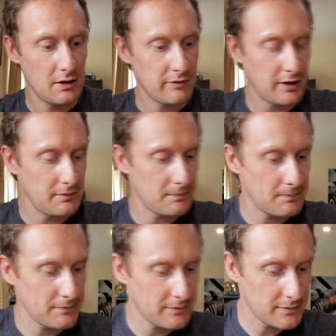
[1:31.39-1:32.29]
Fine.
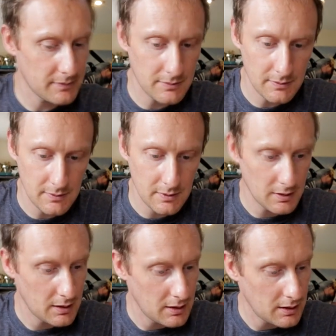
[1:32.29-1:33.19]

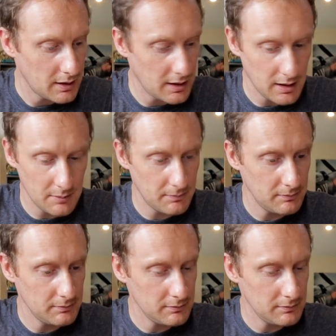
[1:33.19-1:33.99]
Now